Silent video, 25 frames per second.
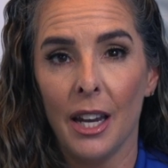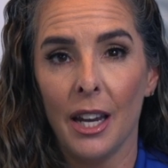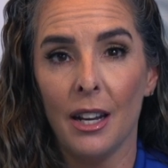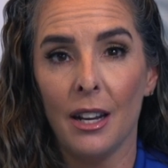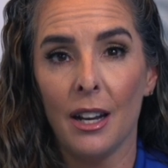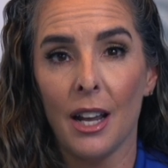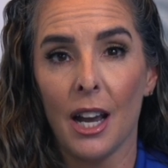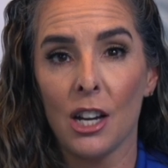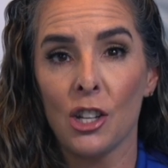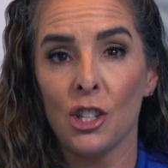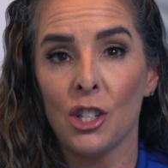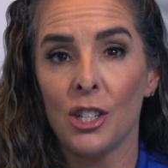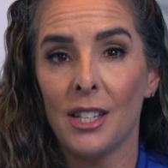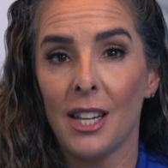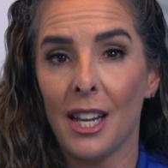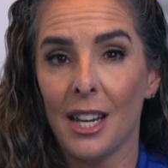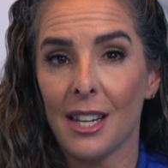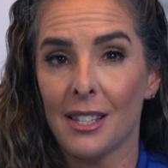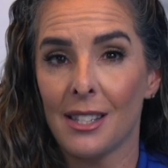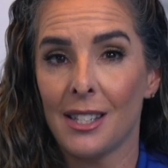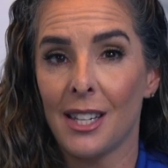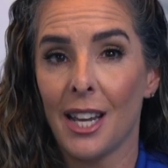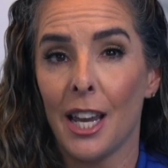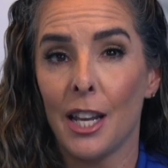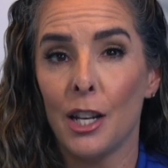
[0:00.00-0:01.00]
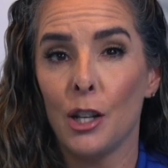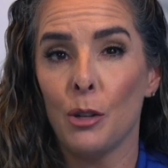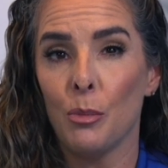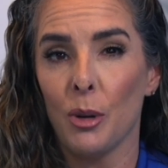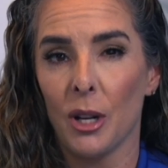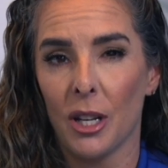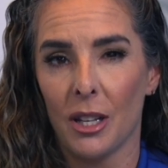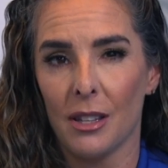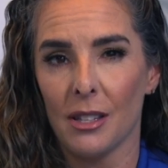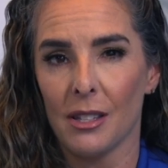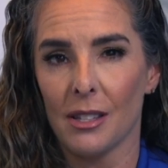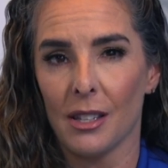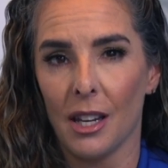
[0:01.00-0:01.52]
and it actually takes 10 to
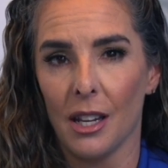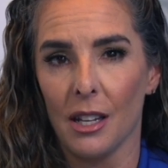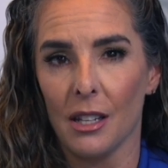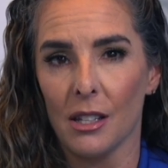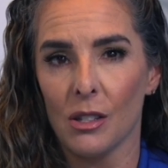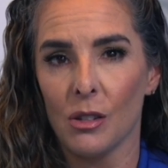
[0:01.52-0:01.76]
break the skin.